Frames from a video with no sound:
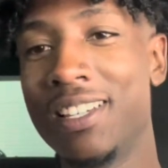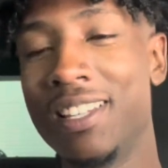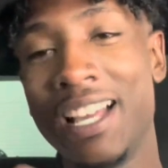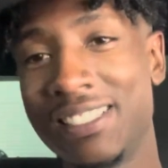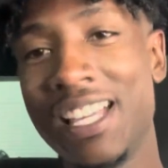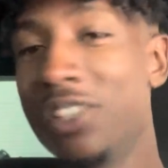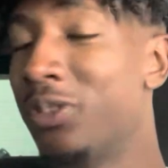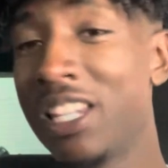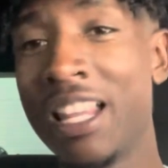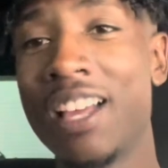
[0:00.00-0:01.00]
Like I said, you
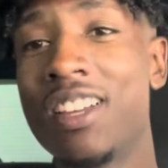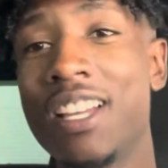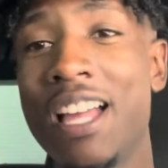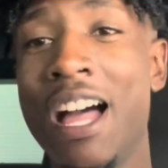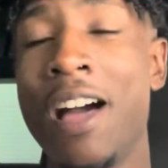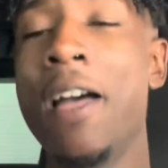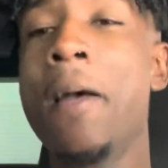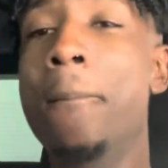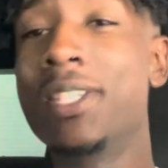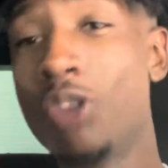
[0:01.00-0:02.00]
seem like a good guy,
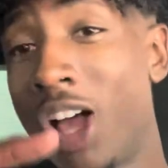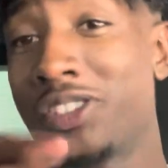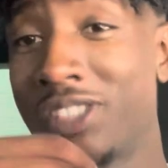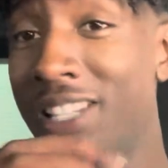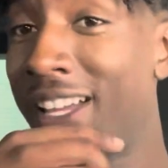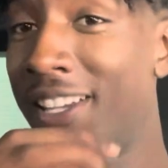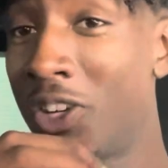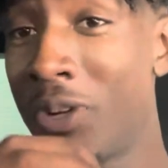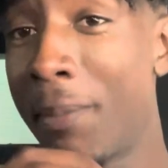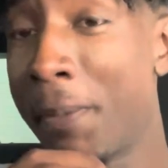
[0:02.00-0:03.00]
but you also seem like the
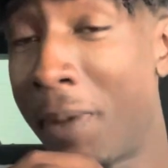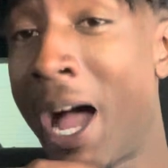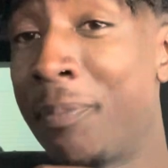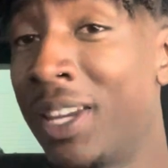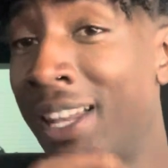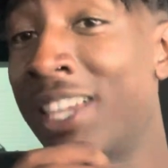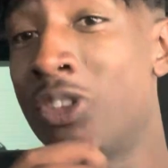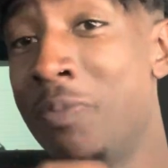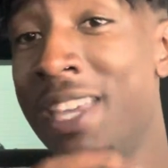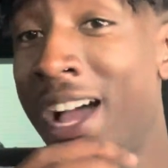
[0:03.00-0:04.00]
dude that be popping it, like
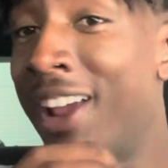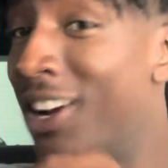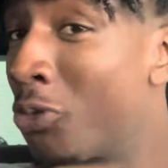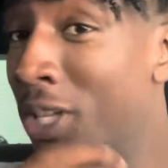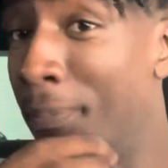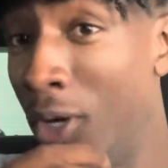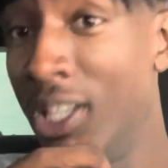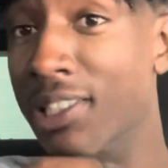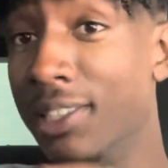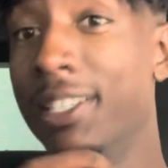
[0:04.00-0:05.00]
you be out here really
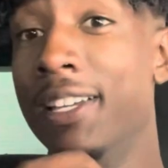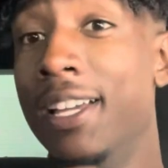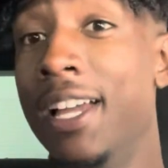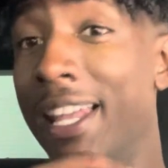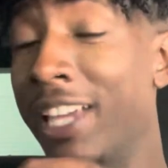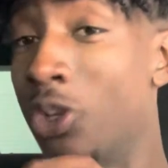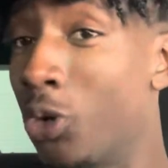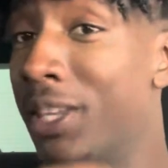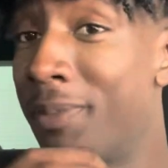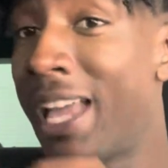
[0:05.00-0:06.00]
pulling. Like you
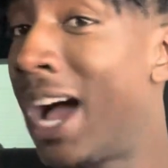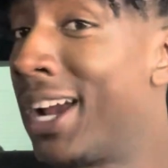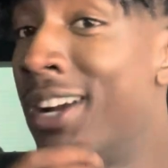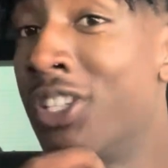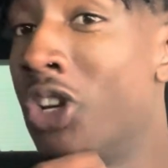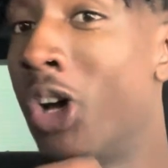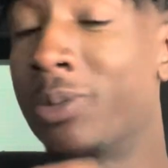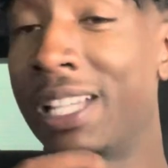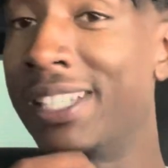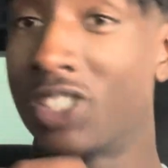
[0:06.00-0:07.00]
really be out here, you know what I'm
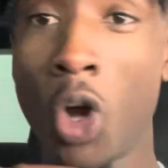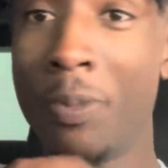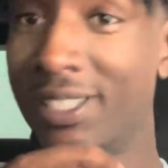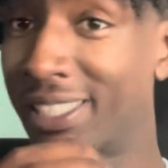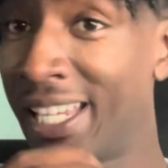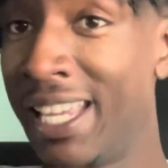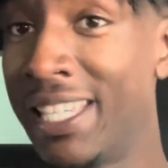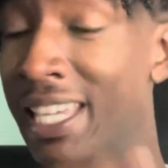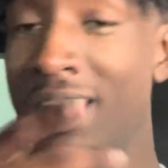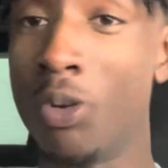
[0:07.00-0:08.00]
saying, scoping the scene,
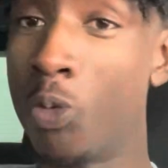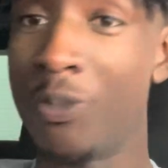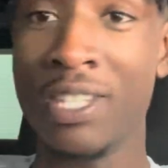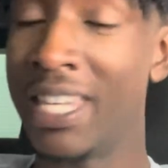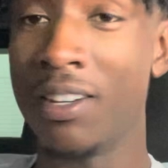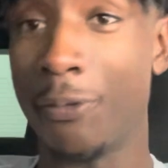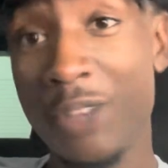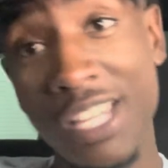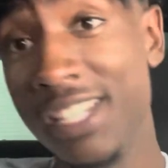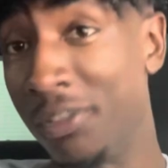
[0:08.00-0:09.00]
getting the
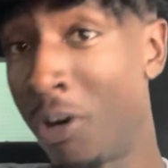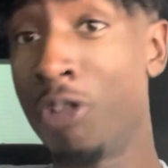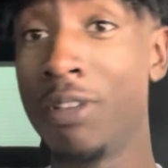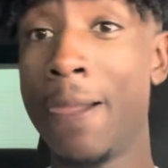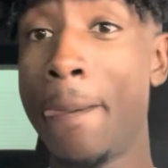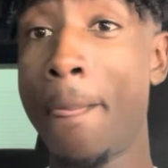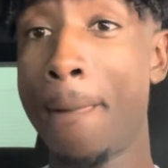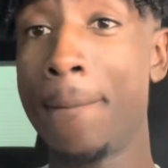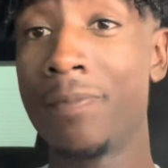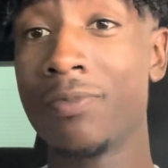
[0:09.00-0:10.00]
fees, bro.
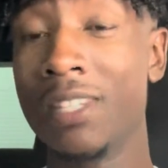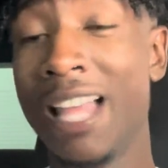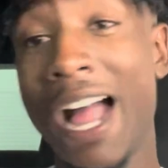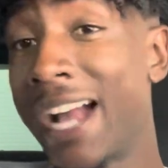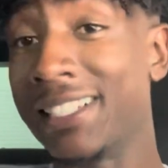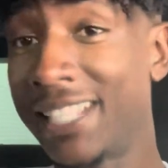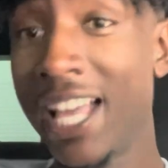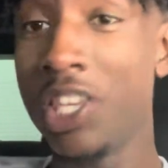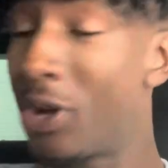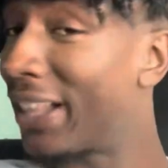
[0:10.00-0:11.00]
Like I could
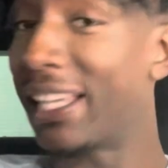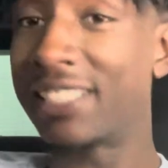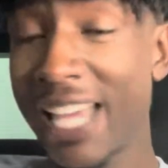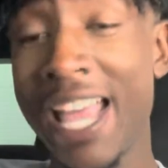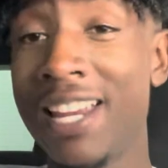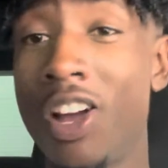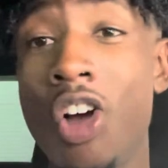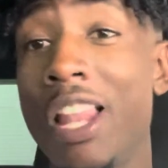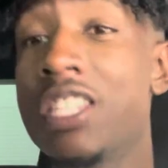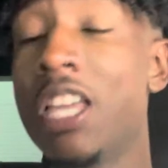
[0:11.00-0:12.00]
tell you got that chain
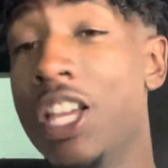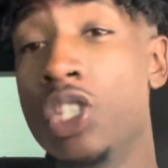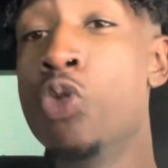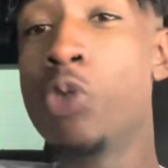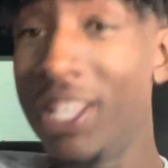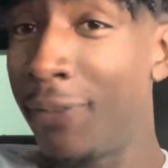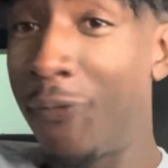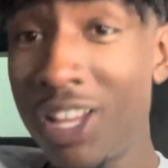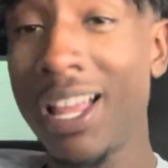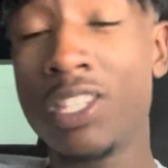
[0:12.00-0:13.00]
on, like you really
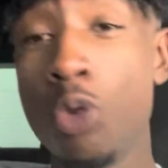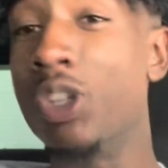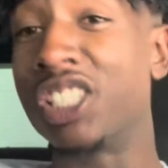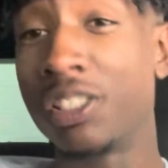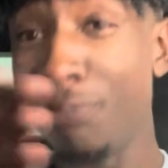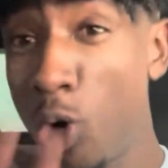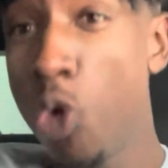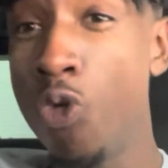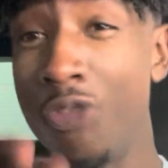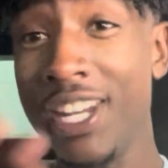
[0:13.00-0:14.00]
feel like you a
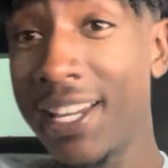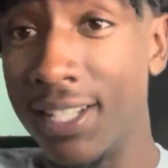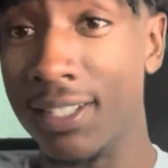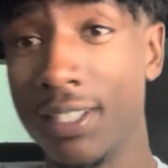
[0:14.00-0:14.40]
smooth nigga.